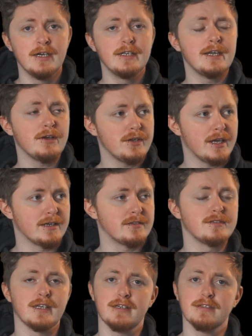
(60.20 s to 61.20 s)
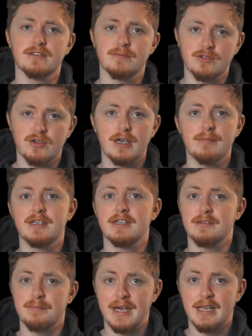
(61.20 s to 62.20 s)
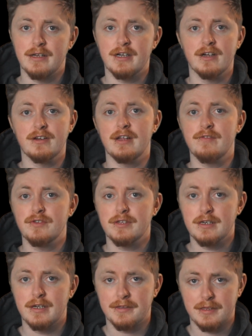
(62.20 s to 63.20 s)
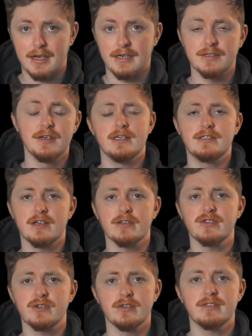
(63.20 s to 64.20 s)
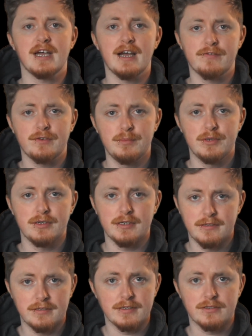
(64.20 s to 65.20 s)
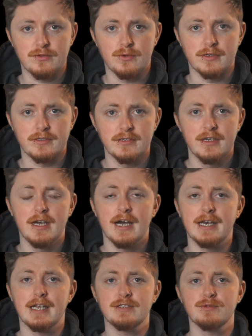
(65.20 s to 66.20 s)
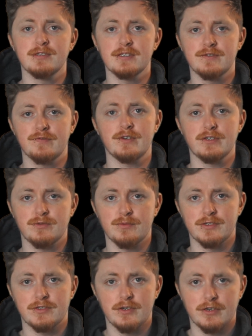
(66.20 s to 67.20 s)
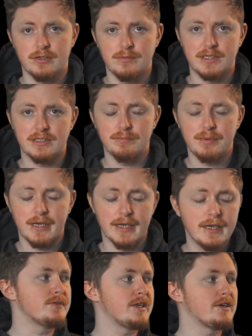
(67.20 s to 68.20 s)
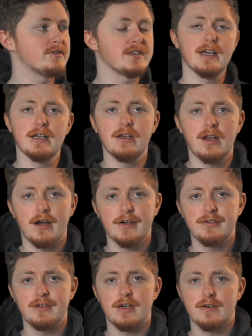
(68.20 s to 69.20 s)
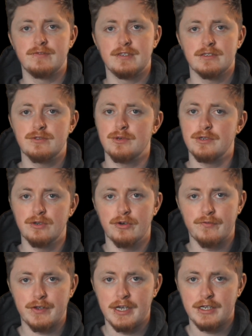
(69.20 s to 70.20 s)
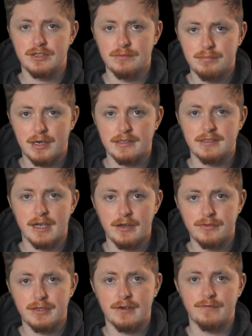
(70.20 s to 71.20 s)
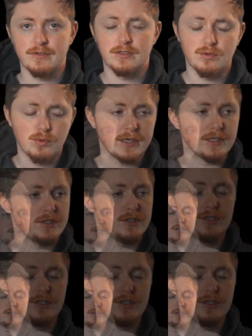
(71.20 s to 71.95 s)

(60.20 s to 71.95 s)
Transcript: Now, yes, they can subscribe and hit the bell icon and everything like that. It's also good to have community discords, and that's where this first one is going to come into play. There's a lot of Discord notification bots out there for Twitch.